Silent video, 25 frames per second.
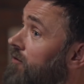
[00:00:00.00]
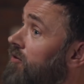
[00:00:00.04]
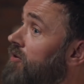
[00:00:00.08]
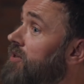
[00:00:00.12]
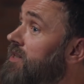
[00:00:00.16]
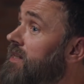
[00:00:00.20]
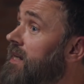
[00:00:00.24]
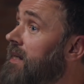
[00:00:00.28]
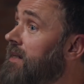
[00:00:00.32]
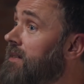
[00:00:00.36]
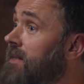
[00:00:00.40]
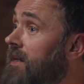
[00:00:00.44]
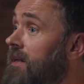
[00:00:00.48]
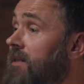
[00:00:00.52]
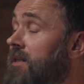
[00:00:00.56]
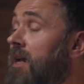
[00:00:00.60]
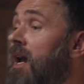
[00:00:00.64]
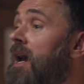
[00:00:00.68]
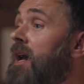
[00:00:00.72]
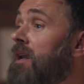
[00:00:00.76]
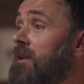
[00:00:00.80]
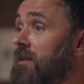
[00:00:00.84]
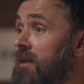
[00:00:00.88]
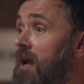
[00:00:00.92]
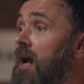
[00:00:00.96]
if you're seated,
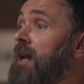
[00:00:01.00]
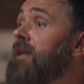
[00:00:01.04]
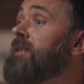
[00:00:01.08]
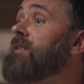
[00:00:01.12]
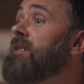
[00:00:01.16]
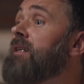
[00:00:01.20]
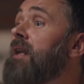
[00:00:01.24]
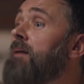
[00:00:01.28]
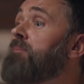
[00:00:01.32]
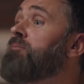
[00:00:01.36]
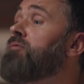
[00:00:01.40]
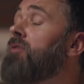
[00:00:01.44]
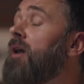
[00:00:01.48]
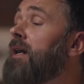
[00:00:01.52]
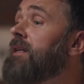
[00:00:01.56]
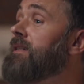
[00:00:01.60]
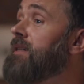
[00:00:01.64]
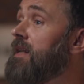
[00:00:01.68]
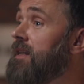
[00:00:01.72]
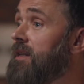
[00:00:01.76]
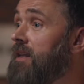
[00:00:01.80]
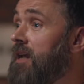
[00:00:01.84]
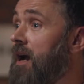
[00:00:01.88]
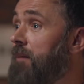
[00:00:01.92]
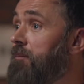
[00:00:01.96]
nice and
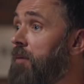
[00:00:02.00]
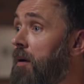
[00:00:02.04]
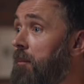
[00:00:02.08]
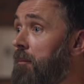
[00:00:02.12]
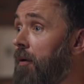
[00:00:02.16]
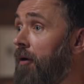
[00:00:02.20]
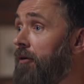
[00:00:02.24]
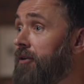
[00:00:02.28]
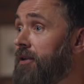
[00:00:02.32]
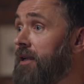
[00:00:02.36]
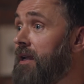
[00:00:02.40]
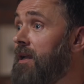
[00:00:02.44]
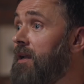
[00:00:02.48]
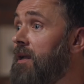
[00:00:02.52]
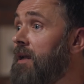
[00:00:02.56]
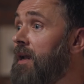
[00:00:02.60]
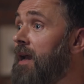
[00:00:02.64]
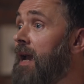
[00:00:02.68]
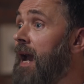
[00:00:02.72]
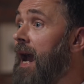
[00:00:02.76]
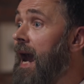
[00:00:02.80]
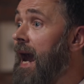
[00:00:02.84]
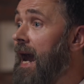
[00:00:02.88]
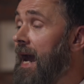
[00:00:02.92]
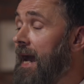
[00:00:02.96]
upright in the upper body,
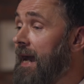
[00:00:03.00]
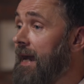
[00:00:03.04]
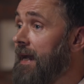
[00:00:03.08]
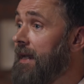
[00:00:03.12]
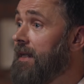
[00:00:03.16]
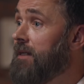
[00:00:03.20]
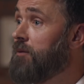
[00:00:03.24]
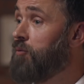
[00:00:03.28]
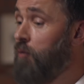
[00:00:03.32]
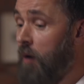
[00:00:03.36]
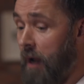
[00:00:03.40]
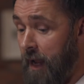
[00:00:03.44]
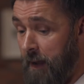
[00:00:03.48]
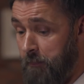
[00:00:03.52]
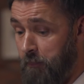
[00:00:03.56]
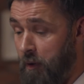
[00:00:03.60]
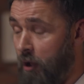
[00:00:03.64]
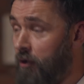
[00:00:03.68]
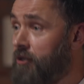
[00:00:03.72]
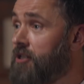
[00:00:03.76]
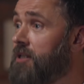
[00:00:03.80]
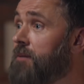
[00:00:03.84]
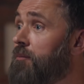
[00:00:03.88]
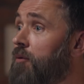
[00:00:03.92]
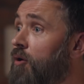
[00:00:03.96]
and where
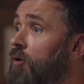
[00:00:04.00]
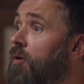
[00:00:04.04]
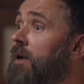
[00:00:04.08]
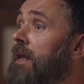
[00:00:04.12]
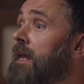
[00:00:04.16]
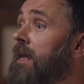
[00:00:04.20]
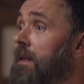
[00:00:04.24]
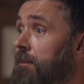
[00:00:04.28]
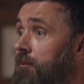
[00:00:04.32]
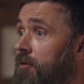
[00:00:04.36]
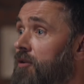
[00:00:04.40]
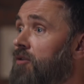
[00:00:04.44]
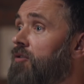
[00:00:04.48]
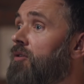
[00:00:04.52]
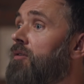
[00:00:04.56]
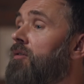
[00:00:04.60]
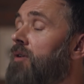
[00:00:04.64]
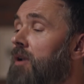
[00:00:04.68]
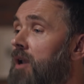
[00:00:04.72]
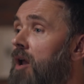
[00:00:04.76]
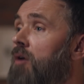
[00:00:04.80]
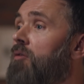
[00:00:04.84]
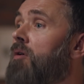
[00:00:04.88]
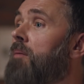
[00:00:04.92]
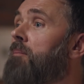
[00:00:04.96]
possible keep
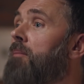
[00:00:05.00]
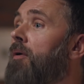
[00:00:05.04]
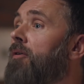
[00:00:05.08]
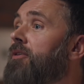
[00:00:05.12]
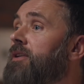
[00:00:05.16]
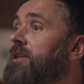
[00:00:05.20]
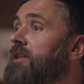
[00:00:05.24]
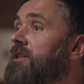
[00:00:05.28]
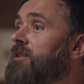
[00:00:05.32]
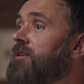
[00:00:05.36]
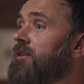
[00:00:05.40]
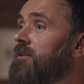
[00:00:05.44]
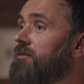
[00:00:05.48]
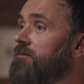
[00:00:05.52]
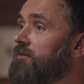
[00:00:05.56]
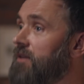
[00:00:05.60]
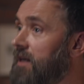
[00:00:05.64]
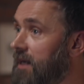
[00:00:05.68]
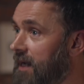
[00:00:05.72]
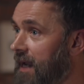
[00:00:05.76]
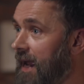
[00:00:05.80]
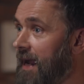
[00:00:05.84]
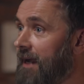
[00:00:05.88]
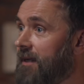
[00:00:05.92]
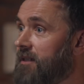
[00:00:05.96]
your lower body sort of
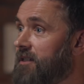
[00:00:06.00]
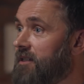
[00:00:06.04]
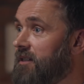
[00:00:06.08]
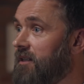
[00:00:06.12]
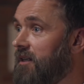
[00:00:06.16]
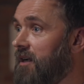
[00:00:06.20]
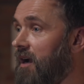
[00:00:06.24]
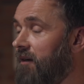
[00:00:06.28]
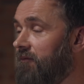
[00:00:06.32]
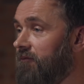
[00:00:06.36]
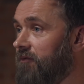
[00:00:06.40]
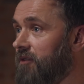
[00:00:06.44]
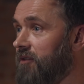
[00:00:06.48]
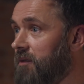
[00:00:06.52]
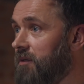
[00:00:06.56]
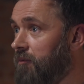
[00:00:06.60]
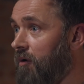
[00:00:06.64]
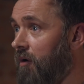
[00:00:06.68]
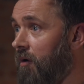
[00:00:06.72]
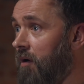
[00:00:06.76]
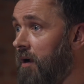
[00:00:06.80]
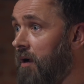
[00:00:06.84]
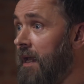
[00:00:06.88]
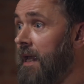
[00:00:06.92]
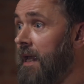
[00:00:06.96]
relaxed and comfortable.